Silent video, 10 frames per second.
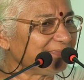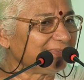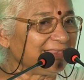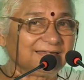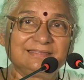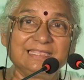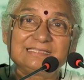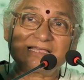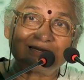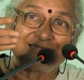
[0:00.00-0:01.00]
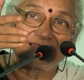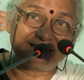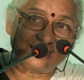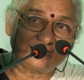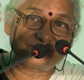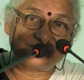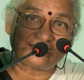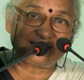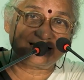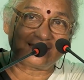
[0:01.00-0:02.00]
that these are the green
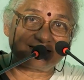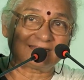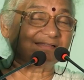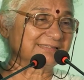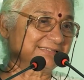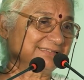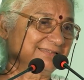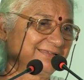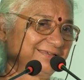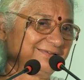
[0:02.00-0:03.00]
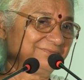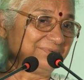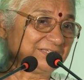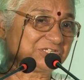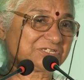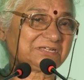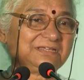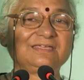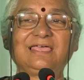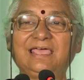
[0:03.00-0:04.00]
ventilators which
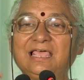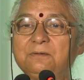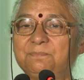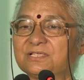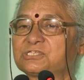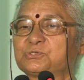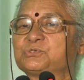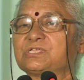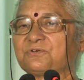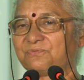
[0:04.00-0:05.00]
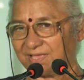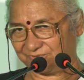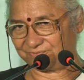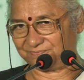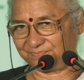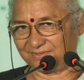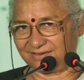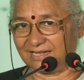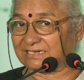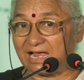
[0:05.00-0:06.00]
help us to survive.
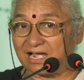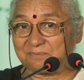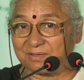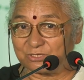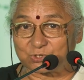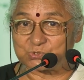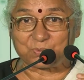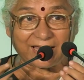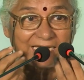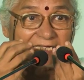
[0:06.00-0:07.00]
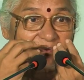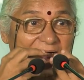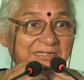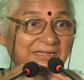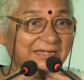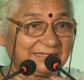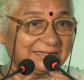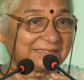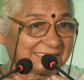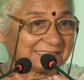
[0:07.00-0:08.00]
It can't be those white
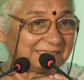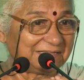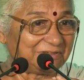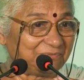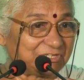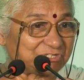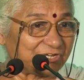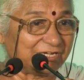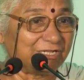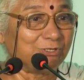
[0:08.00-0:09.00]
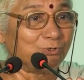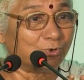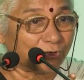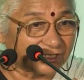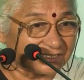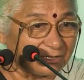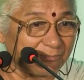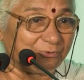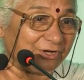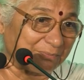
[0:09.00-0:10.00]
ventilators which really loot the
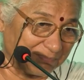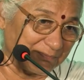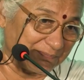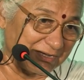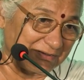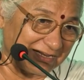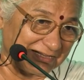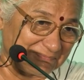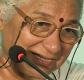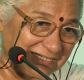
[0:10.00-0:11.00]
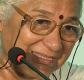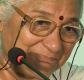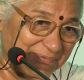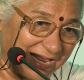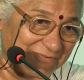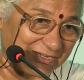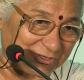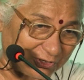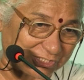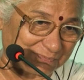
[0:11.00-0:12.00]
poor people in many
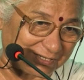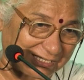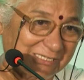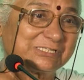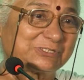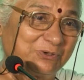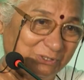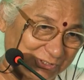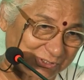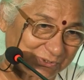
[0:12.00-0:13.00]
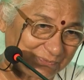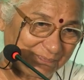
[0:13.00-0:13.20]
private hospitals also.